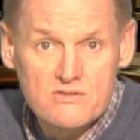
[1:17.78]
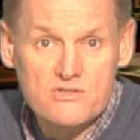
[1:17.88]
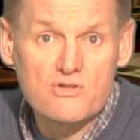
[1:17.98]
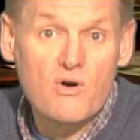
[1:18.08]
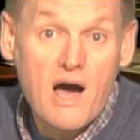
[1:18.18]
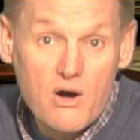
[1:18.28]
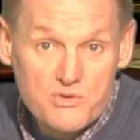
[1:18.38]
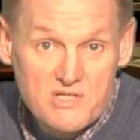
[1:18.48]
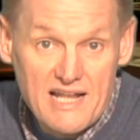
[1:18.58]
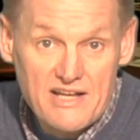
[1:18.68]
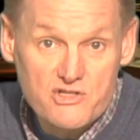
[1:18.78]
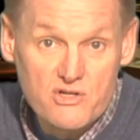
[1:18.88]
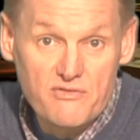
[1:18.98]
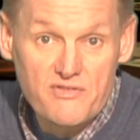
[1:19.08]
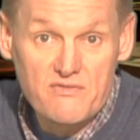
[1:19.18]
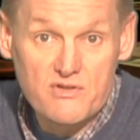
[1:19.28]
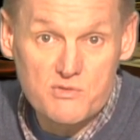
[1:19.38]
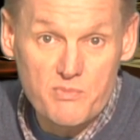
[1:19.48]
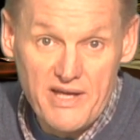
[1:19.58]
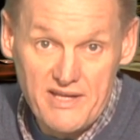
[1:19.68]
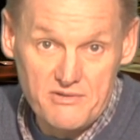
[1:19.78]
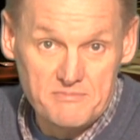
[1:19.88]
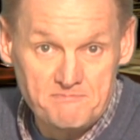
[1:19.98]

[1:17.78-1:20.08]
So, how is glandular fever spread?